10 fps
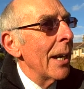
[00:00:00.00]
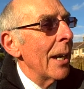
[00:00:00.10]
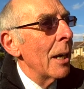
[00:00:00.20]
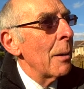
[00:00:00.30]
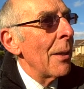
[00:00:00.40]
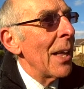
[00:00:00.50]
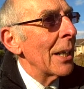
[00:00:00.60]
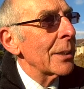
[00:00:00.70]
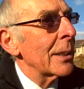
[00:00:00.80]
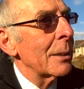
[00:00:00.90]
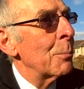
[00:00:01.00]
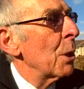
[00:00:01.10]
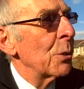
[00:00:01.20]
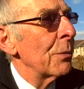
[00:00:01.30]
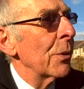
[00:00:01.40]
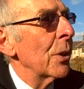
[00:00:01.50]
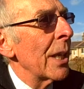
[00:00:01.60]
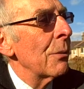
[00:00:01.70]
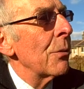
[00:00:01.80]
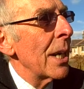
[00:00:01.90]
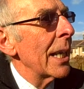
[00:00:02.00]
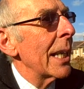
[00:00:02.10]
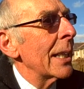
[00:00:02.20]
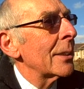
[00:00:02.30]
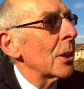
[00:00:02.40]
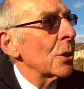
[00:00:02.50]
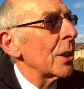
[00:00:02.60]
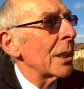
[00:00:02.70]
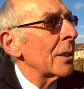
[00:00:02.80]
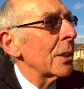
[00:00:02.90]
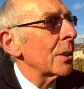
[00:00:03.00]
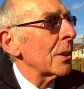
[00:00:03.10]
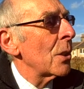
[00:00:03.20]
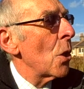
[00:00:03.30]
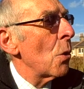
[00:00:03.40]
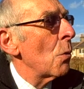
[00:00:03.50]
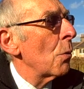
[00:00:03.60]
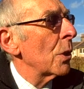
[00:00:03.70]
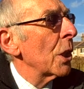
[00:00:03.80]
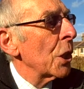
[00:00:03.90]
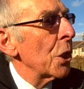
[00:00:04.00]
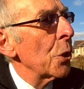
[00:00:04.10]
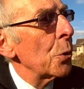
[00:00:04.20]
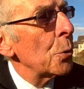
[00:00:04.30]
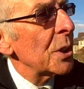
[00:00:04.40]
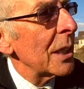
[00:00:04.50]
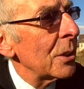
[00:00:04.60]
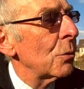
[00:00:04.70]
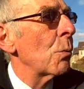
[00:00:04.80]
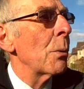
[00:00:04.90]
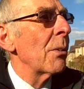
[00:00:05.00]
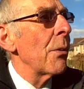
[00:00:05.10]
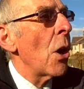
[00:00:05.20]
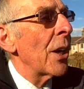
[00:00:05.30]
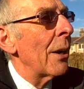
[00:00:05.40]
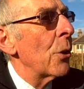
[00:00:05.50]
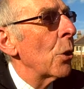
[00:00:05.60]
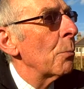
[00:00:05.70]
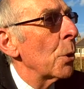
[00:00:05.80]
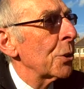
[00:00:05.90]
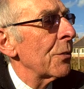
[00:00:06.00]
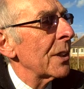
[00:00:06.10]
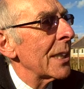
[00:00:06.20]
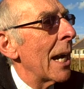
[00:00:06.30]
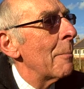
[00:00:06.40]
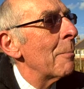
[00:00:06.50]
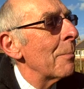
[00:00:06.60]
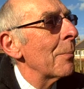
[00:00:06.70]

And that's beautiful, it really is. There's no queues, we were on our own most of the time.